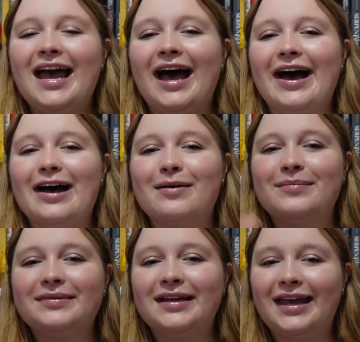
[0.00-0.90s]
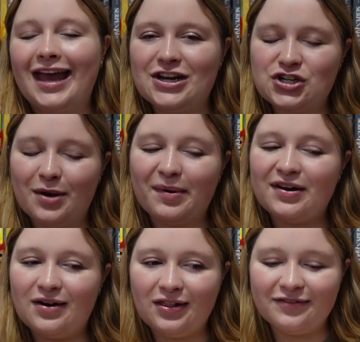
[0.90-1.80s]
um, and catch up
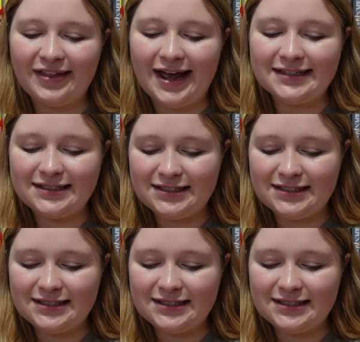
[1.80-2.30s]
on all of that.